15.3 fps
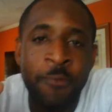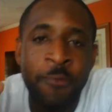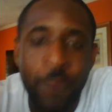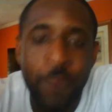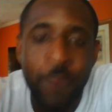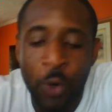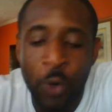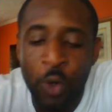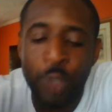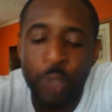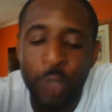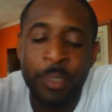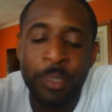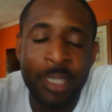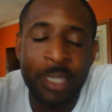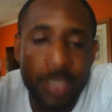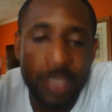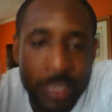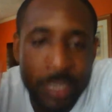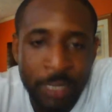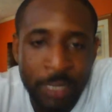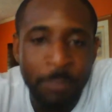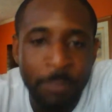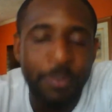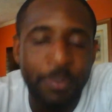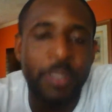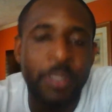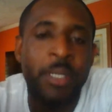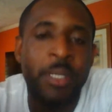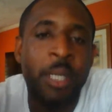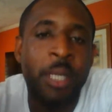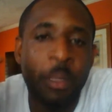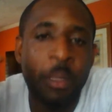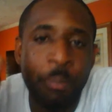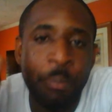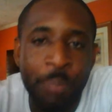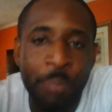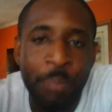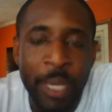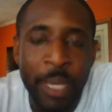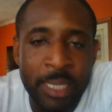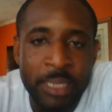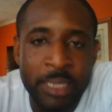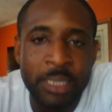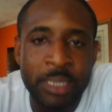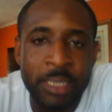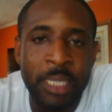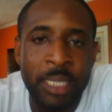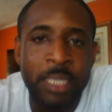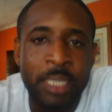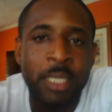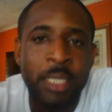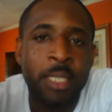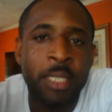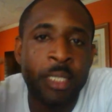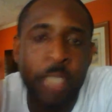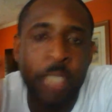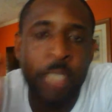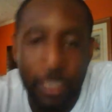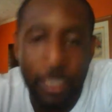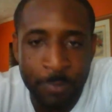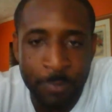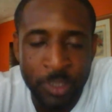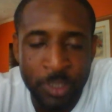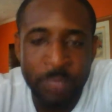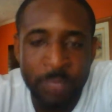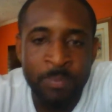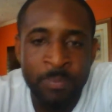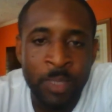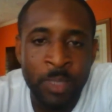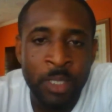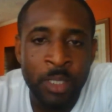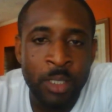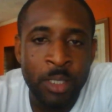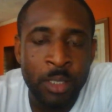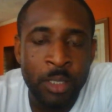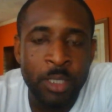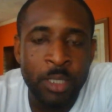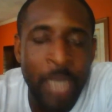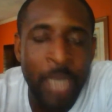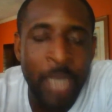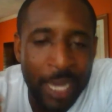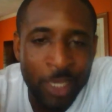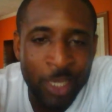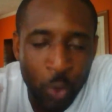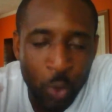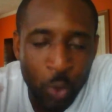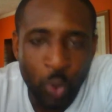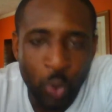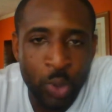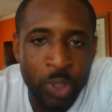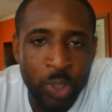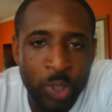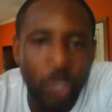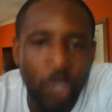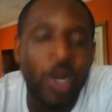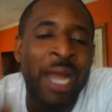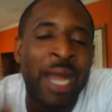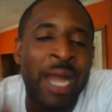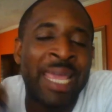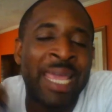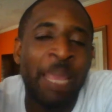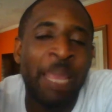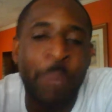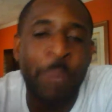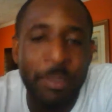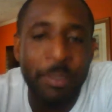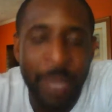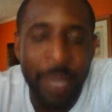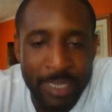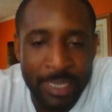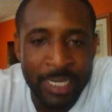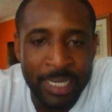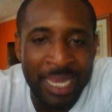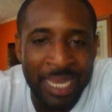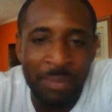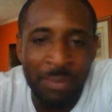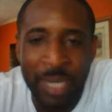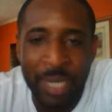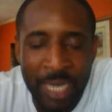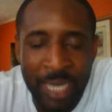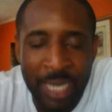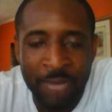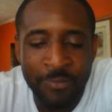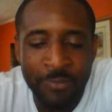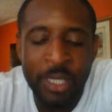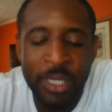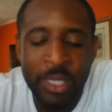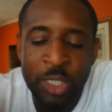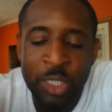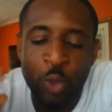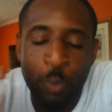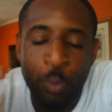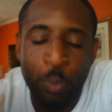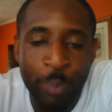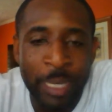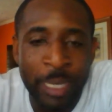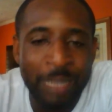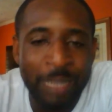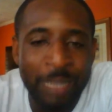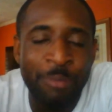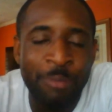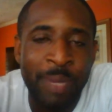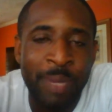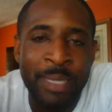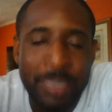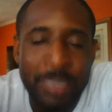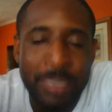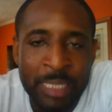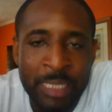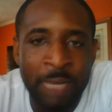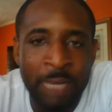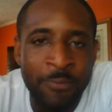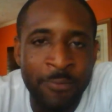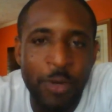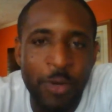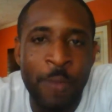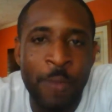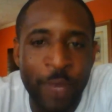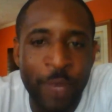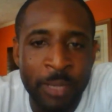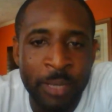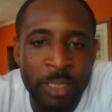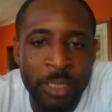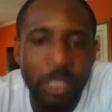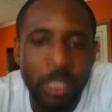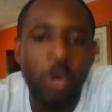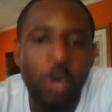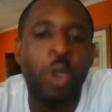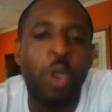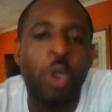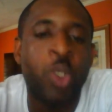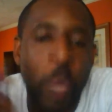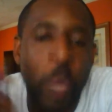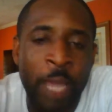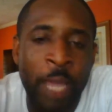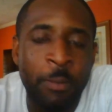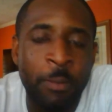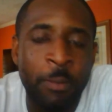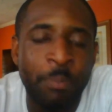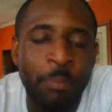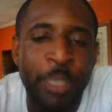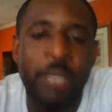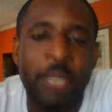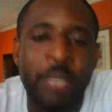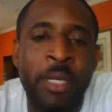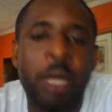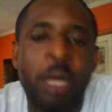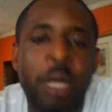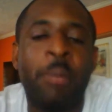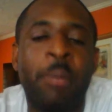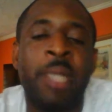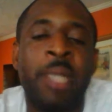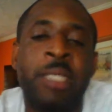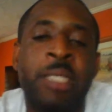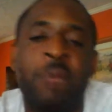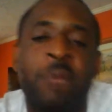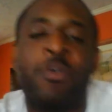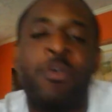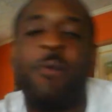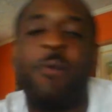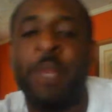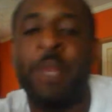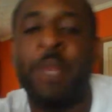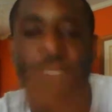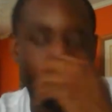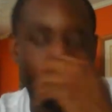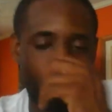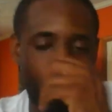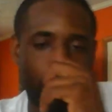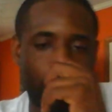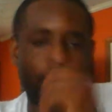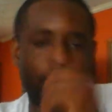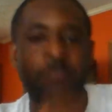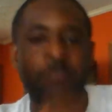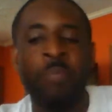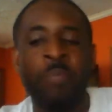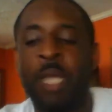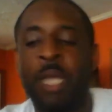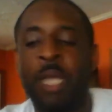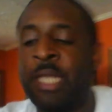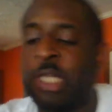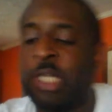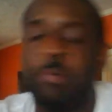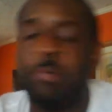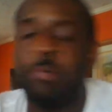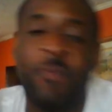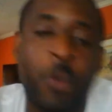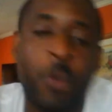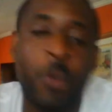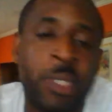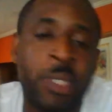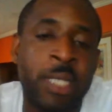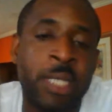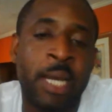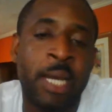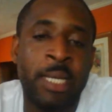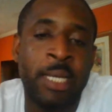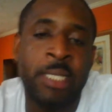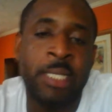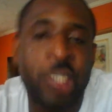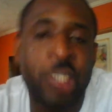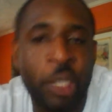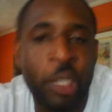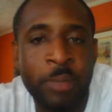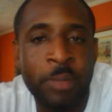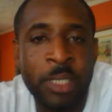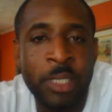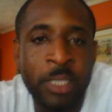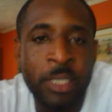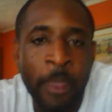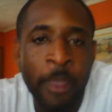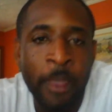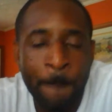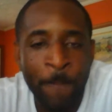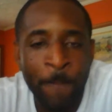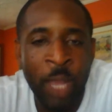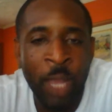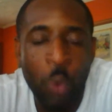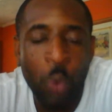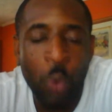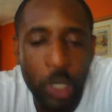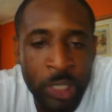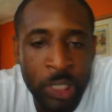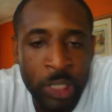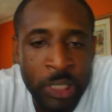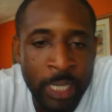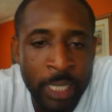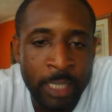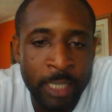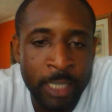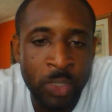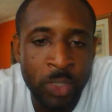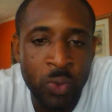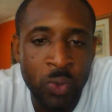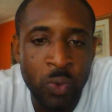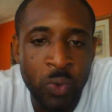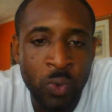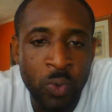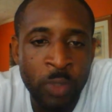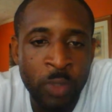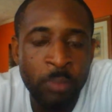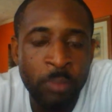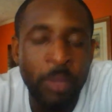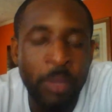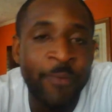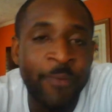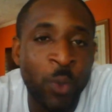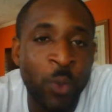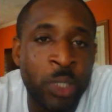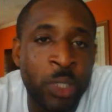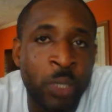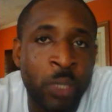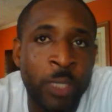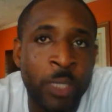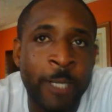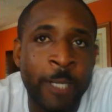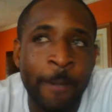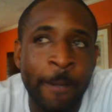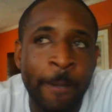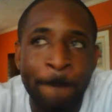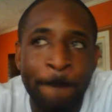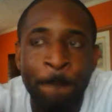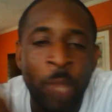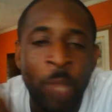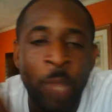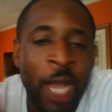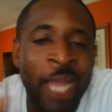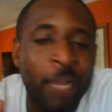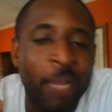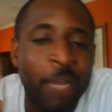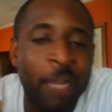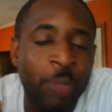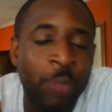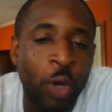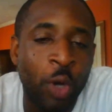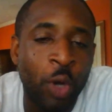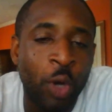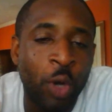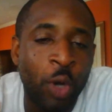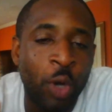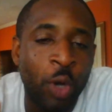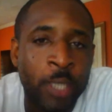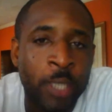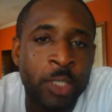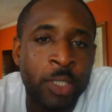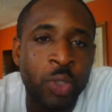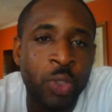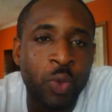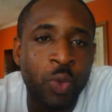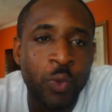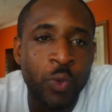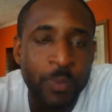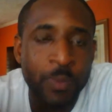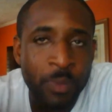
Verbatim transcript: four simple basic tips that I used or I implemented in my life to build my self-confidence or to help build my self confidence. Okay. Mm-hmm. And just before we start, ladies and gentlemen, I want to say to my viewers out there, I am not one to